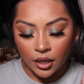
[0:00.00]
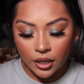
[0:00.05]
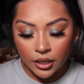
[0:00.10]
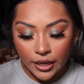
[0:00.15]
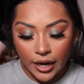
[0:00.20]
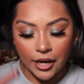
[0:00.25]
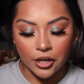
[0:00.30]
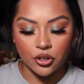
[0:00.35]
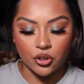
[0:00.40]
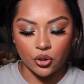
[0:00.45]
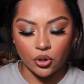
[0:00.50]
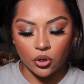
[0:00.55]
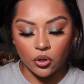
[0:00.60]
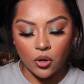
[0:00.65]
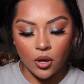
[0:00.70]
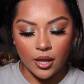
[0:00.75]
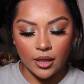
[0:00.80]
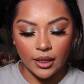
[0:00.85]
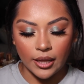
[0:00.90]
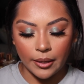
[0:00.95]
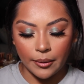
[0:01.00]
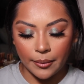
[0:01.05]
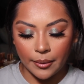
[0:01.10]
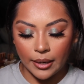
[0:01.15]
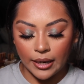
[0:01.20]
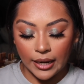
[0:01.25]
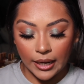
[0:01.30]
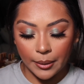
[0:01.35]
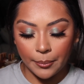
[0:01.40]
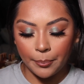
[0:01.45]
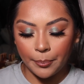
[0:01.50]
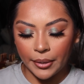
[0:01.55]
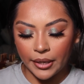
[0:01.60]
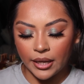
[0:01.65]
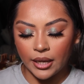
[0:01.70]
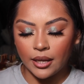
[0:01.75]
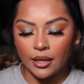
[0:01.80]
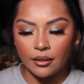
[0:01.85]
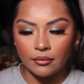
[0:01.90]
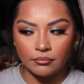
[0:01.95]
natural liquid
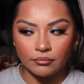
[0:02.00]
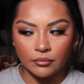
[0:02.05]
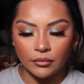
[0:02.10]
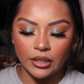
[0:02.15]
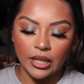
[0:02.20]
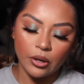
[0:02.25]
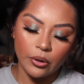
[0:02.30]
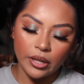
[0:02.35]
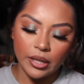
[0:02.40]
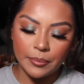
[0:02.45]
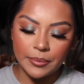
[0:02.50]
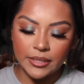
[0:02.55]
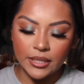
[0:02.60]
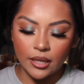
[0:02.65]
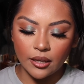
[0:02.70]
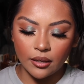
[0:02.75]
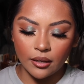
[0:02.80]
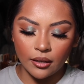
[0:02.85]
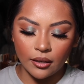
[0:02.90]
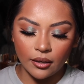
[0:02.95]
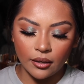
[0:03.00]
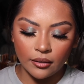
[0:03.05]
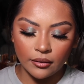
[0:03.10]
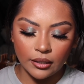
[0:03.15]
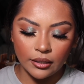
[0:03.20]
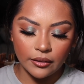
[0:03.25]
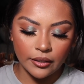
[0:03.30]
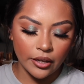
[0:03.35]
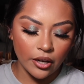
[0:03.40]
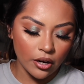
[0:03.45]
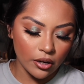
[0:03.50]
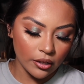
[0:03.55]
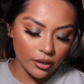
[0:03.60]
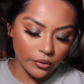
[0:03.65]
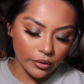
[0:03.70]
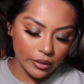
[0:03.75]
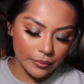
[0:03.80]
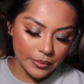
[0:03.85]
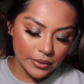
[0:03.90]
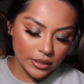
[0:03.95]
lipstick. I think they are
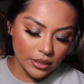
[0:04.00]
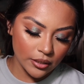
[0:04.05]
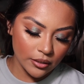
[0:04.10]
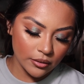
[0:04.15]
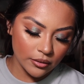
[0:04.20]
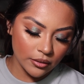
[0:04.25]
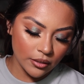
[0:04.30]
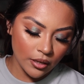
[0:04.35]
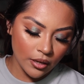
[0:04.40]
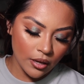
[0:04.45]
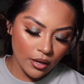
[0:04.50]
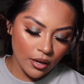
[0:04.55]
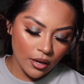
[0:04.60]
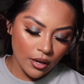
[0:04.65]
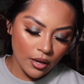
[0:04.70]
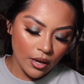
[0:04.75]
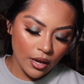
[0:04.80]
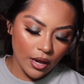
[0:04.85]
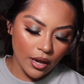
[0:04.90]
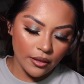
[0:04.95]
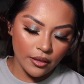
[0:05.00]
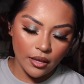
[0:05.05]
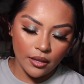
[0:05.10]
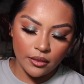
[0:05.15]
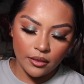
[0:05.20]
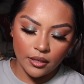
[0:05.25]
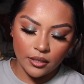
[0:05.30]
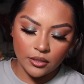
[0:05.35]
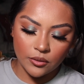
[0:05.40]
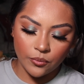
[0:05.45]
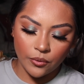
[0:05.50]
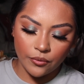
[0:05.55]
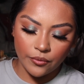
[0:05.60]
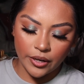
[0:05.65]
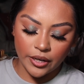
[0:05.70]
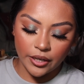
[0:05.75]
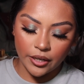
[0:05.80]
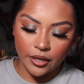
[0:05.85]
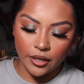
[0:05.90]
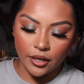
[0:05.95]
liquid lipsticks. And then this one right
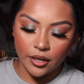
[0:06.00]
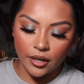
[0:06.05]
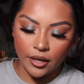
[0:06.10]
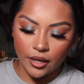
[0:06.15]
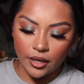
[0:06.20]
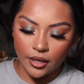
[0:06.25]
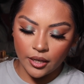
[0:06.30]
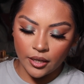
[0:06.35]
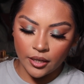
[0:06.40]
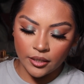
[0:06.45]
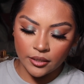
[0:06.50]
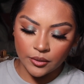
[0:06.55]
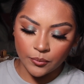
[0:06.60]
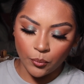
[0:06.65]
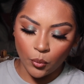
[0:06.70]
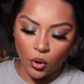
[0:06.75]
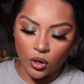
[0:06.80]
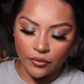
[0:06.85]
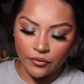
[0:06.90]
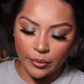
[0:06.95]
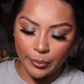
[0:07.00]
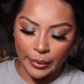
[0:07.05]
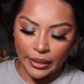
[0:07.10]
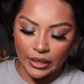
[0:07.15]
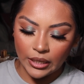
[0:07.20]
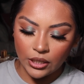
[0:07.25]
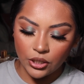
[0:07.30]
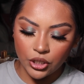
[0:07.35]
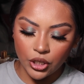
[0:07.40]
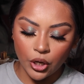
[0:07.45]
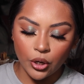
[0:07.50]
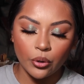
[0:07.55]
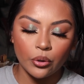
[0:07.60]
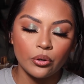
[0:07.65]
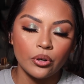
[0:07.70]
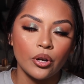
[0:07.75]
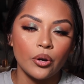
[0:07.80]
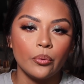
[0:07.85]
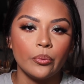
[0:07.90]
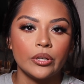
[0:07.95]
here is more of a pinky
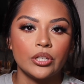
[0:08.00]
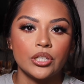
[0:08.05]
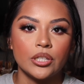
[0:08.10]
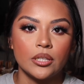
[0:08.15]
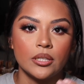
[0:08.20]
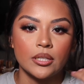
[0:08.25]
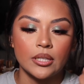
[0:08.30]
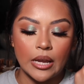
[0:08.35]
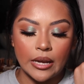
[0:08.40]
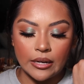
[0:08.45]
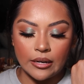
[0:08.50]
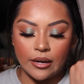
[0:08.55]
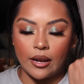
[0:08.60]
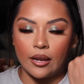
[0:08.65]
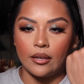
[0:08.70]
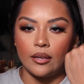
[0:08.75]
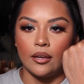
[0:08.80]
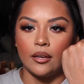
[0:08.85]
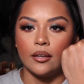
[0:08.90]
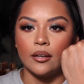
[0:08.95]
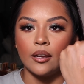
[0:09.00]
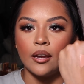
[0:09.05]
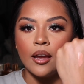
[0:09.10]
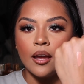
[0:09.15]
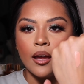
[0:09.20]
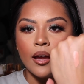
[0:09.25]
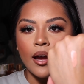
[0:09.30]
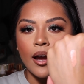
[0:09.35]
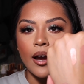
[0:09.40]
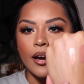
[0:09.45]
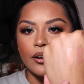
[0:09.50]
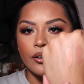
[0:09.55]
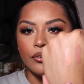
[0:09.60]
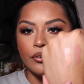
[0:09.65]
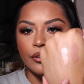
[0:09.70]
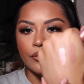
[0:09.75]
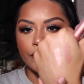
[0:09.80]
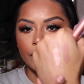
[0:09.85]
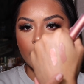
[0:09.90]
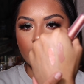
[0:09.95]
tone, which is Naked. I don't know
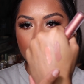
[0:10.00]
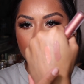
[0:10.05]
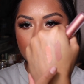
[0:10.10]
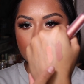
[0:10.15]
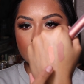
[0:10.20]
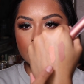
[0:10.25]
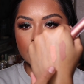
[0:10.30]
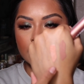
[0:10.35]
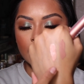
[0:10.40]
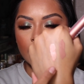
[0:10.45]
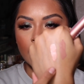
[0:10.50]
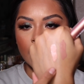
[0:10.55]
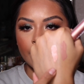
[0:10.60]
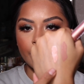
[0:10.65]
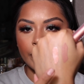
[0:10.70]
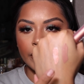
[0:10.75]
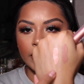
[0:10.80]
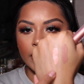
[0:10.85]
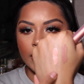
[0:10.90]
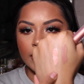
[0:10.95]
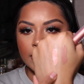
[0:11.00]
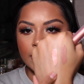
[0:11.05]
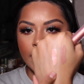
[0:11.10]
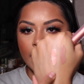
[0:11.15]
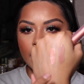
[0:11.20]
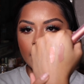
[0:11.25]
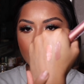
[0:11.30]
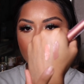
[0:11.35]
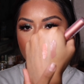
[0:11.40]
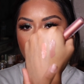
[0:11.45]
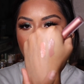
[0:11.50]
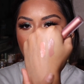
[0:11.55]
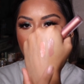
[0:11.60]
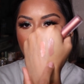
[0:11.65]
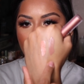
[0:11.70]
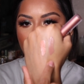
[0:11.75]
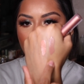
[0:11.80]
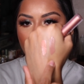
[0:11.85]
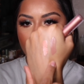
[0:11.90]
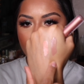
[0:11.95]
if you guys can see that, but that's Naked
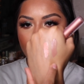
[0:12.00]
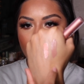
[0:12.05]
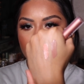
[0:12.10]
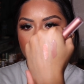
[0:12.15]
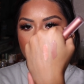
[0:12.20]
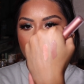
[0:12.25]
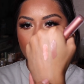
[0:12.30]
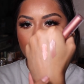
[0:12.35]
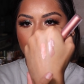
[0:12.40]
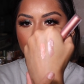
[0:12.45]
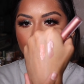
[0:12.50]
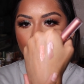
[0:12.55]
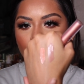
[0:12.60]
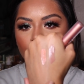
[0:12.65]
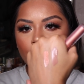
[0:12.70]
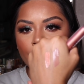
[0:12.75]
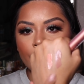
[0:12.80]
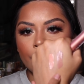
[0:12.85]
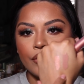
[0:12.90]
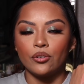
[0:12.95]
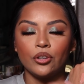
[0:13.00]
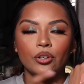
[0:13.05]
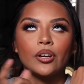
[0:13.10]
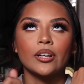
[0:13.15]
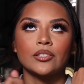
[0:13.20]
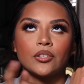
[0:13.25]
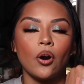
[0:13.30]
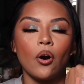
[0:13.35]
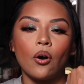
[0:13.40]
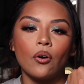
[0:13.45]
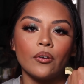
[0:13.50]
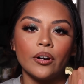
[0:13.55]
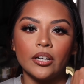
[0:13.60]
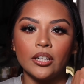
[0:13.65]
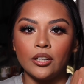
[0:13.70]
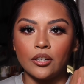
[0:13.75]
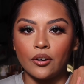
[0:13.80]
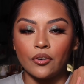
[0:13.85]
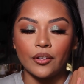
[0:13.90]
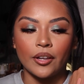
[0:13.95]
and that's natural. You guys already
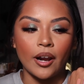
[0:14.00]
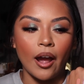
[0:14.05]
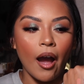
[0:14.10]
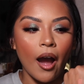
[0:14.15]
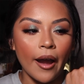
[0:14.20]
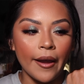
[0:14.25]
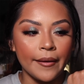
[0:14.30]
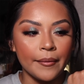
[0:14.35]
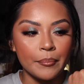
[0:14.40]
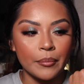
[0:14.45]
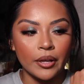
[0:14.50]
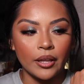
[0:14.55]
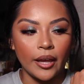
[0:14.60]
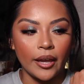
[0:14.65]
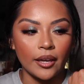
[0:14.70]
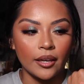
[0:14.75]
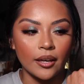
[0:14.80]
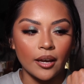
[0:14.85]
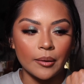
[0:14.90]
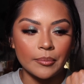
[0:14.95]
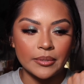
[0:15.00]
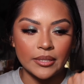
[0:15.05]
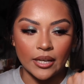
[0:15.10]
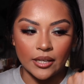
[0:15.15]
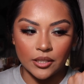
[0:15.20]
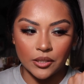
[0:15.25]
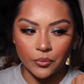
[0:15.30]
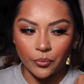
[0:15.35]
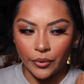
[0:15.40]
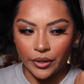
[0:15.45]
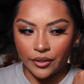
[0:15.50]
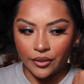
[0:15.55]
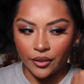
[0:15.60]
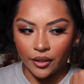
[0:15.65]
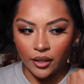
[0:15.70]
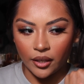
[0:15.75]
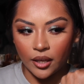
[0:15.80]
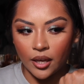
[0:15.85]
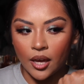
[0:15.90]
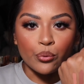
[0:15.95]
know that I'm like obsessed with
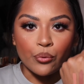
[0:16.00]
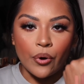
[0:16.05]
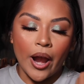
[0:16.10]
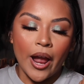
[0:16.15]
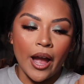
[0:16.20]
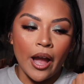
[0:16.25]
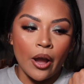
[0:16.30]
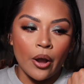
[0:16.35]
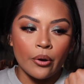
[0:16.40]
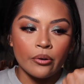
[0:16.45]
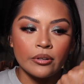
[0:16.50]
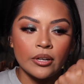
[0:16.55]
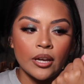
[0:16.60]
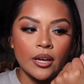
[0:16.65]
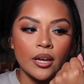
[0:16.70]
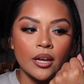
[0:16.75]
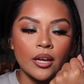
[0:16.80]
like brown,